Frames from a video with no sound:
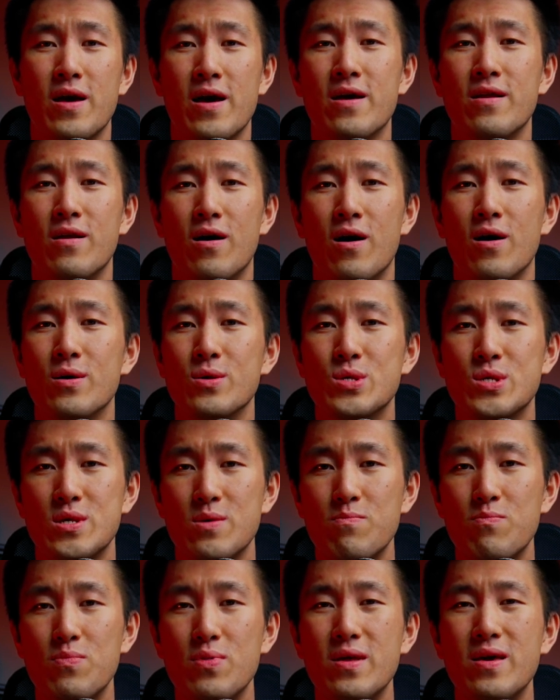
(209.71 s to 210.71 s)
and are
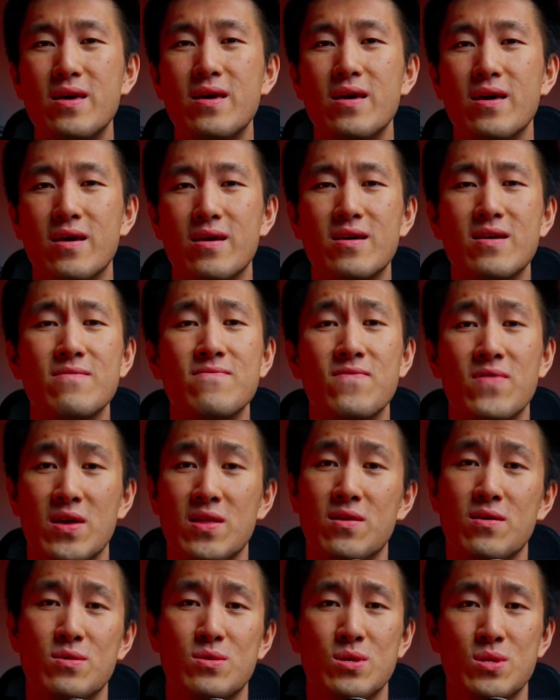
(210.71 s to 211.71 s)
simply
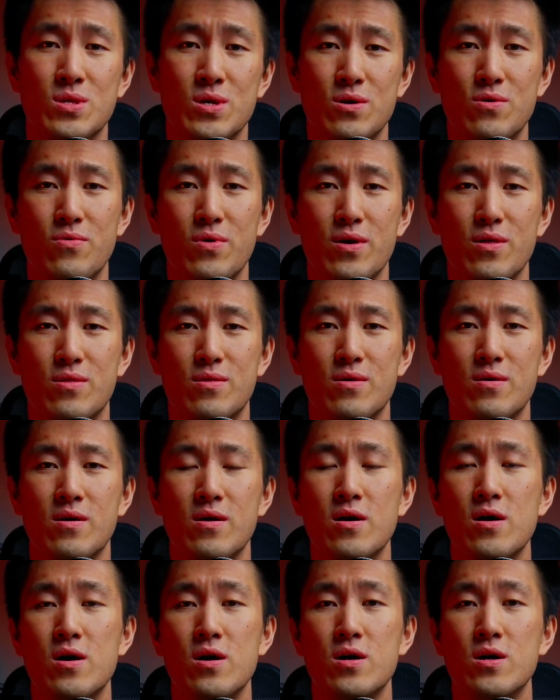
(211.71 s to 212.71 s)
inconvenient to deal with.
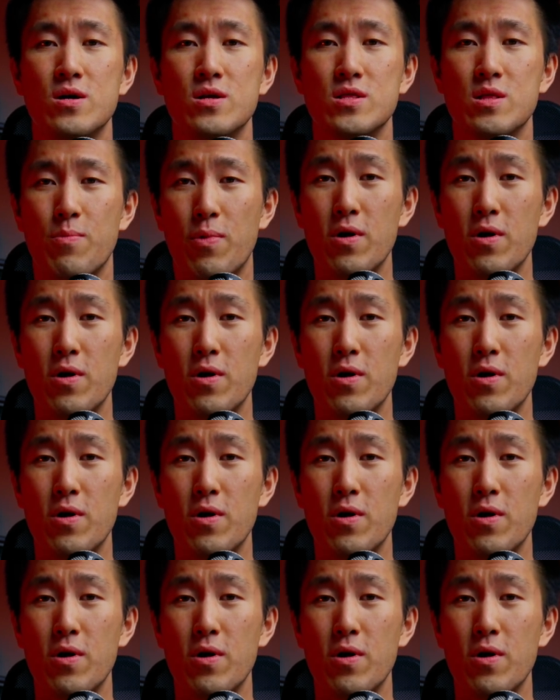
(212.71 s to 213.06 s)
The